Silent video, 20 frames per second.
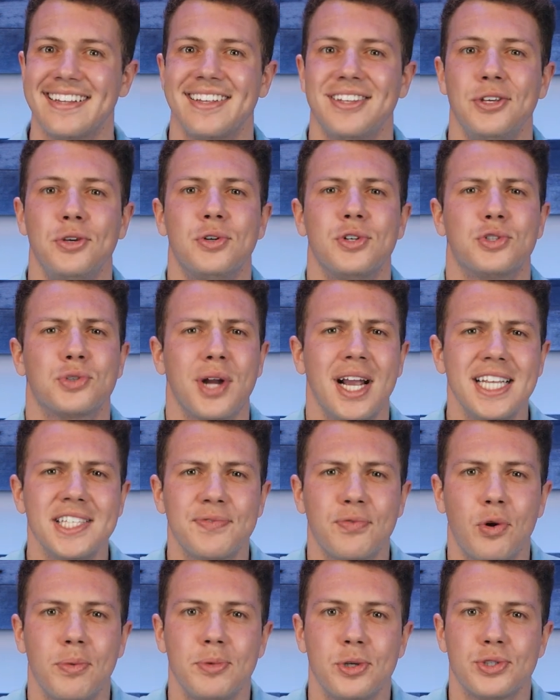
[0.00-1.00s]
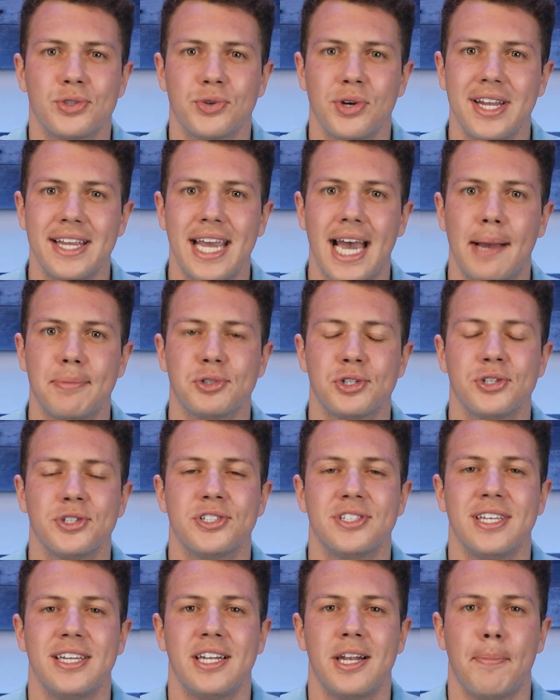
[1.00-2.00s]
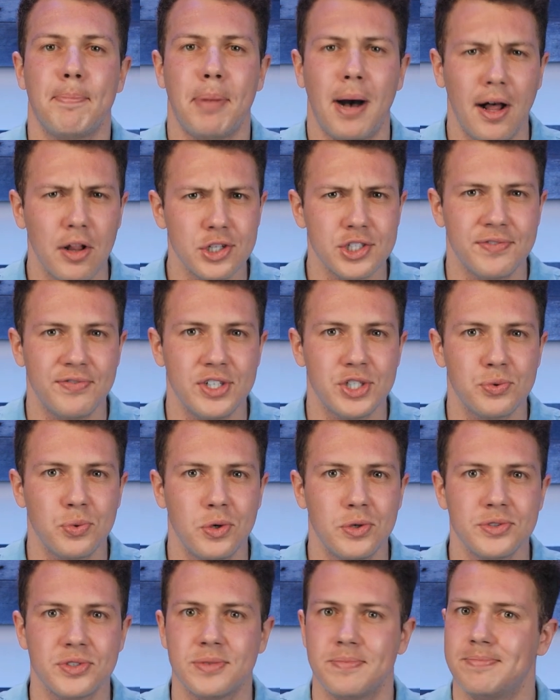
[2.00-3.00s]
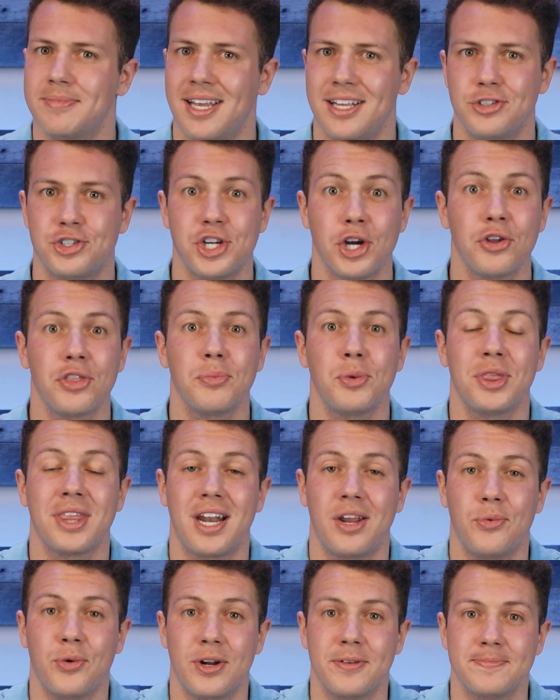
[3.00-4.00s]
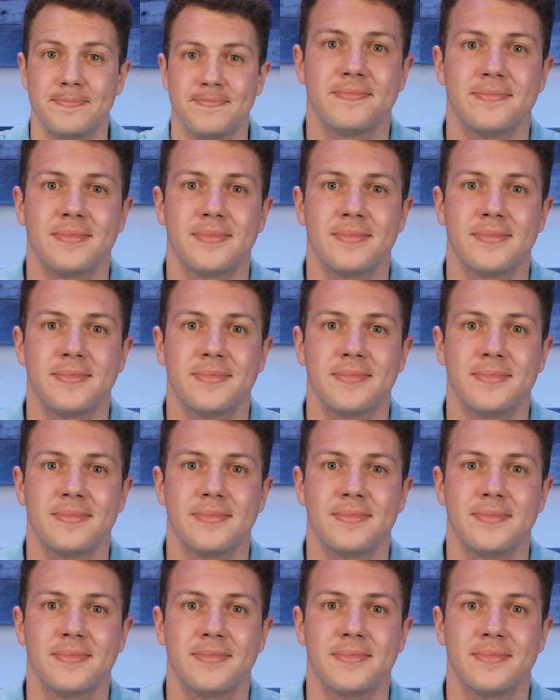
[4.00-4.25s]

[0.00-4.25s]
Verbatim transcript: you can transform your screen captures into polished visuals and share them with anyone.